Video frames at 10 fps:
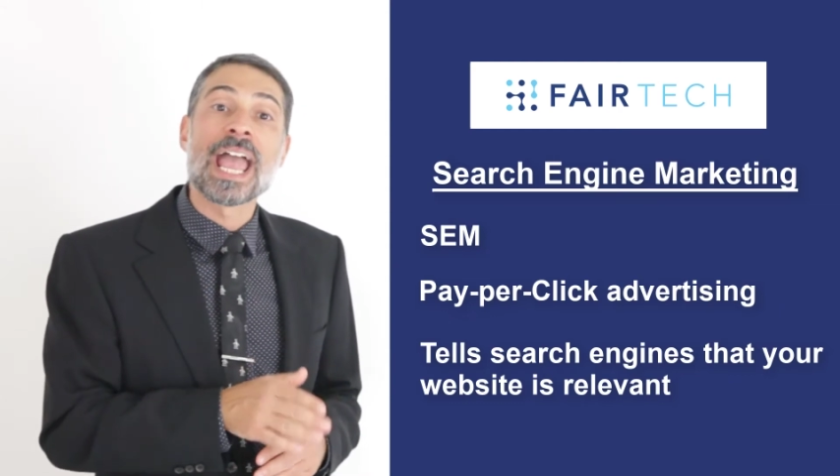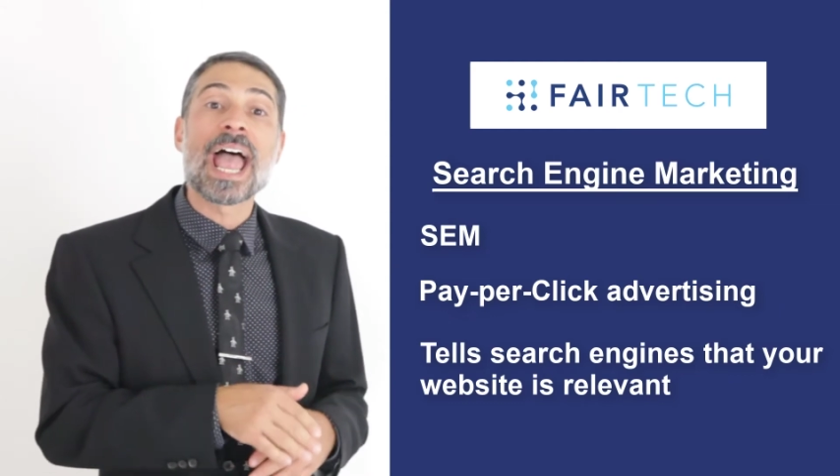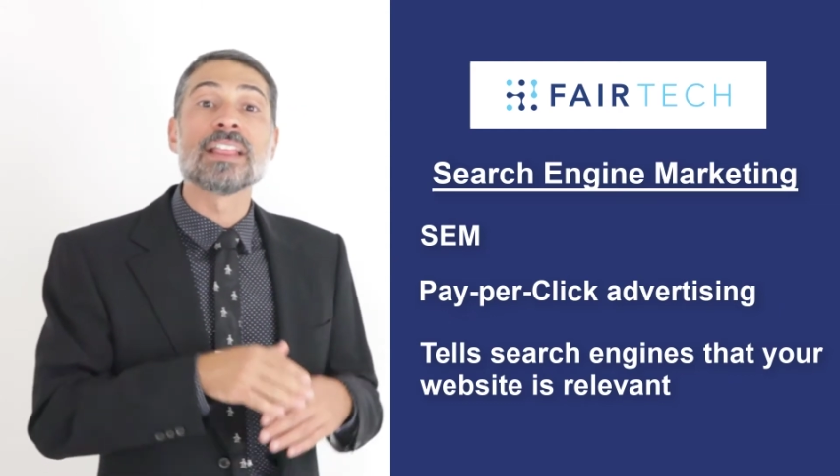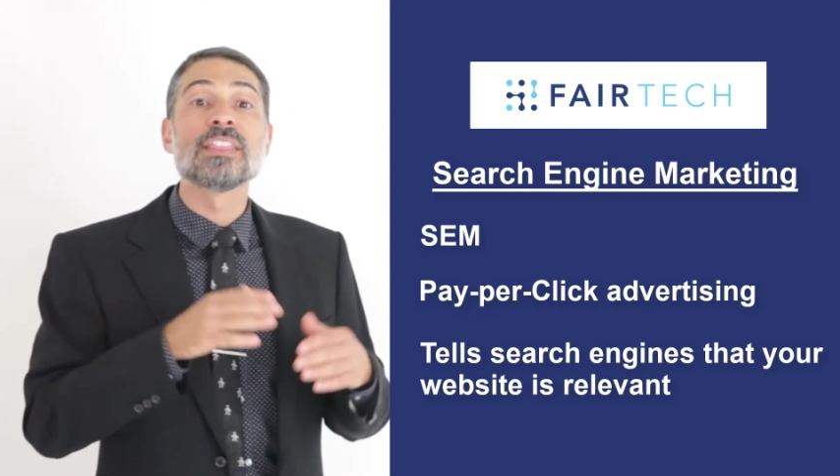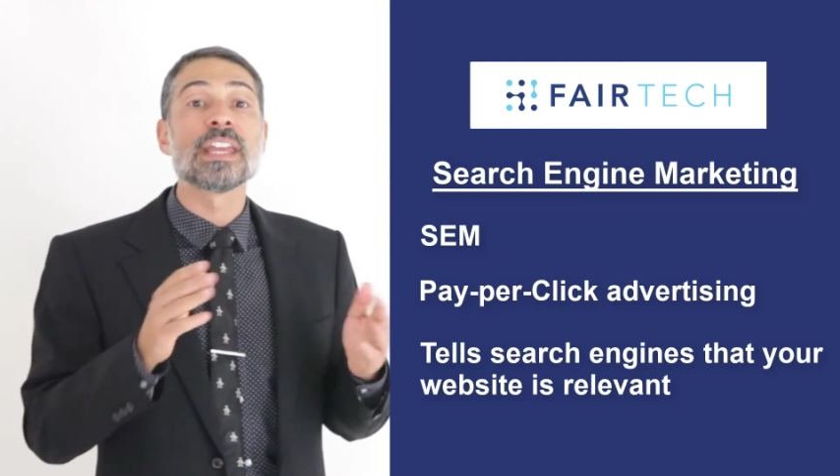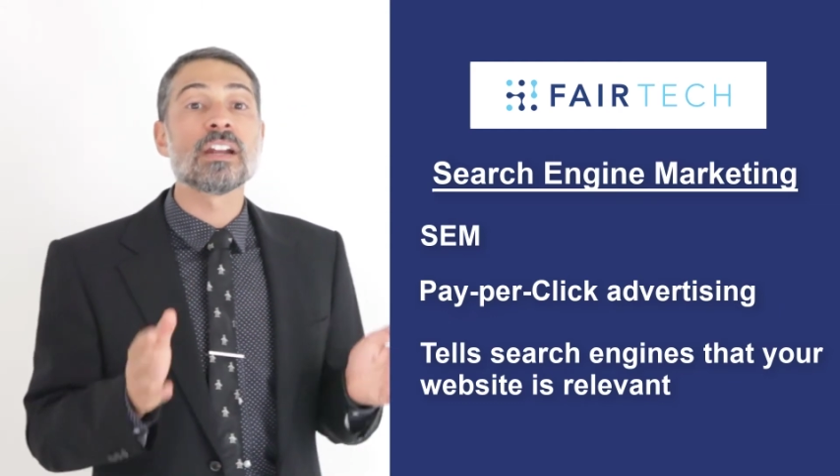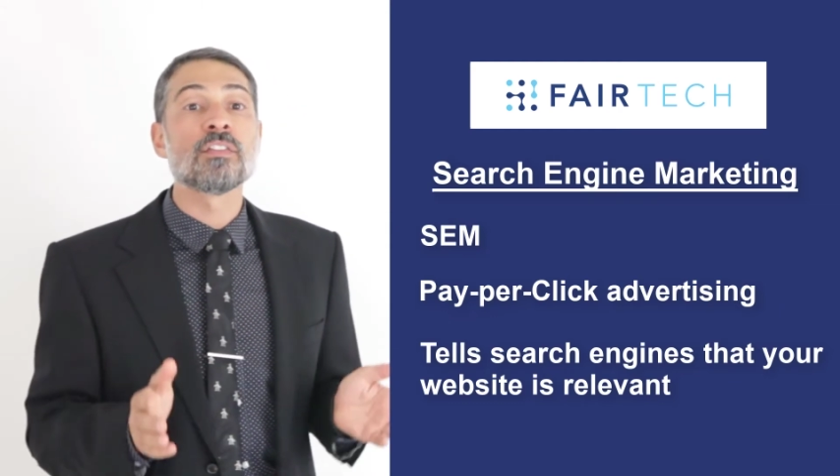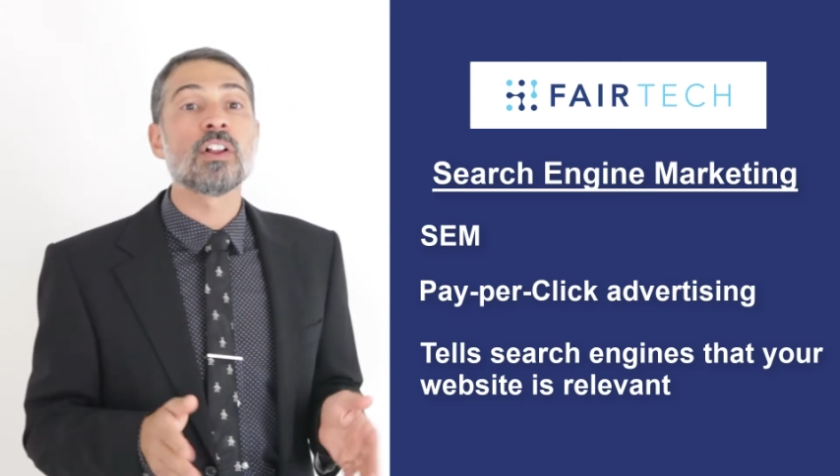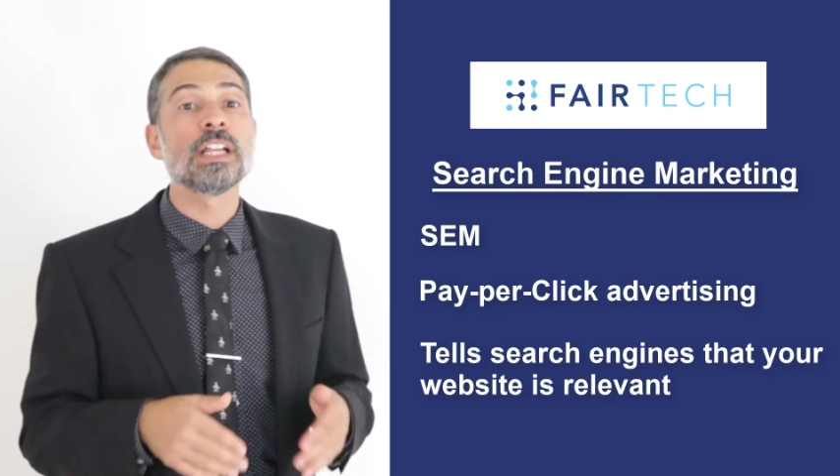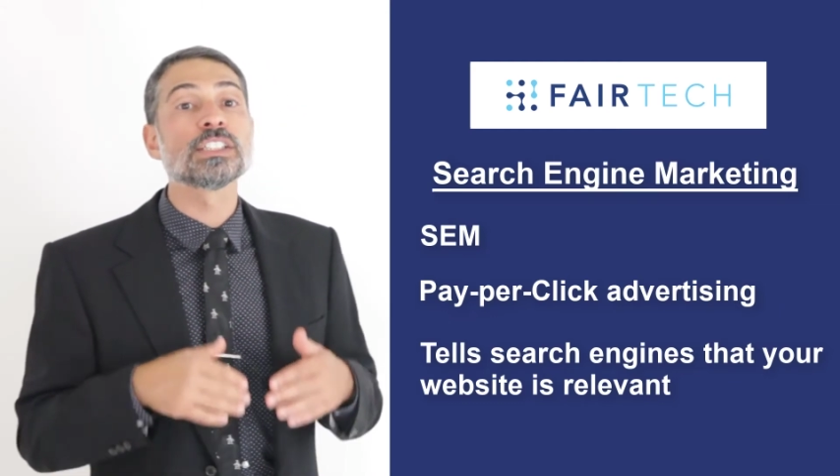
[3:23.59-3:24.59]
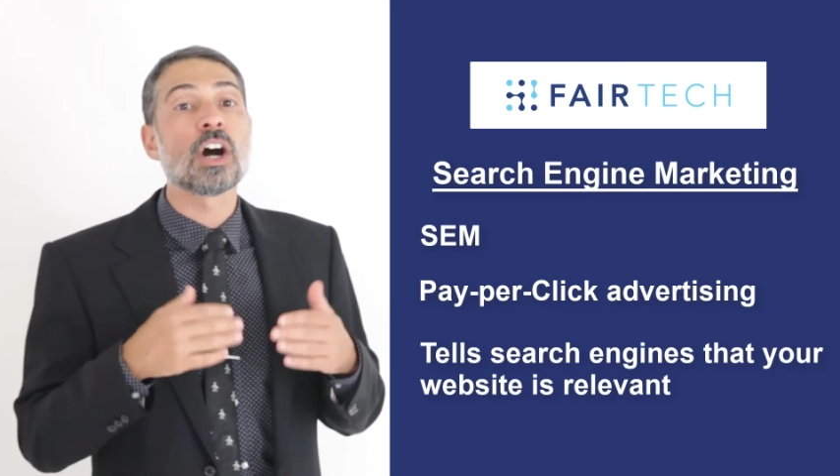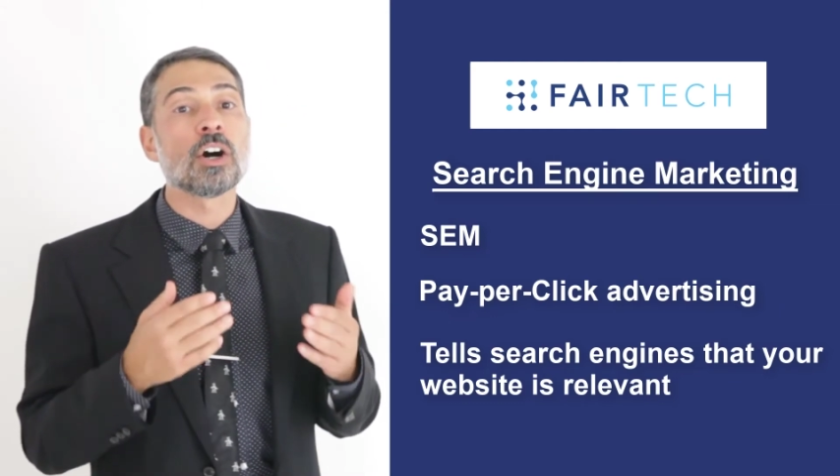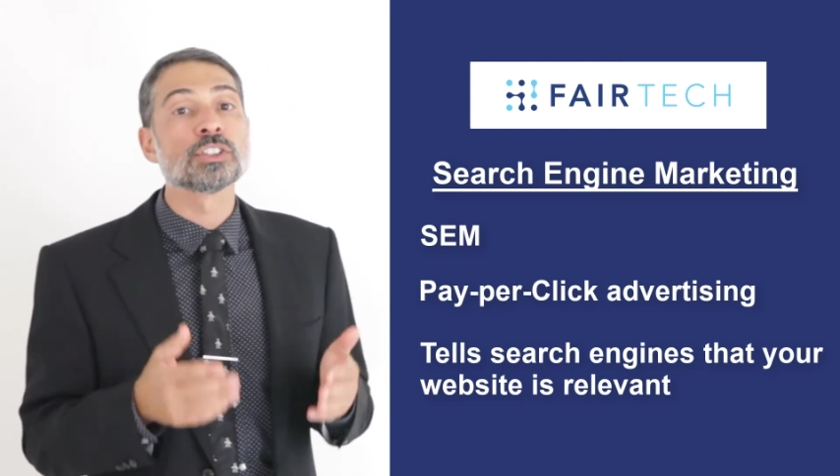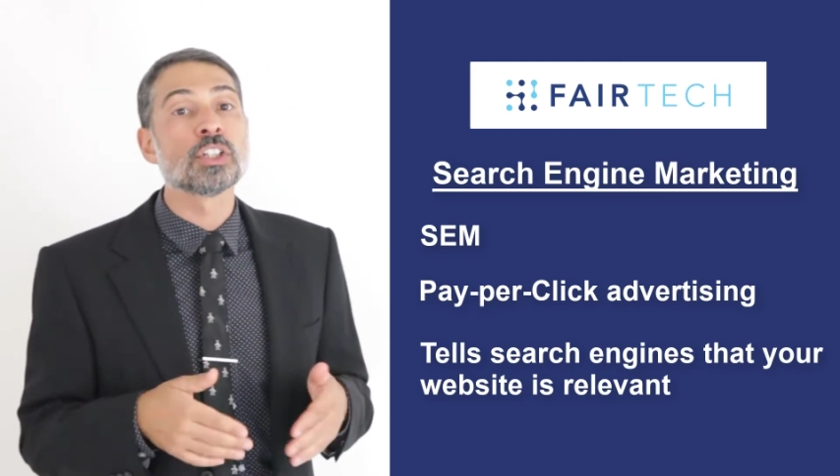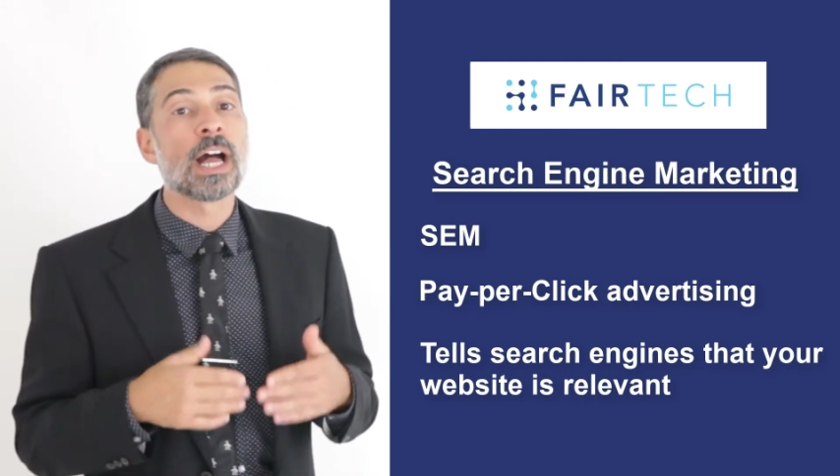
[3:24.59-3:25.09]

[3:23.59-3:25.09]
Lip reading: and therefore it also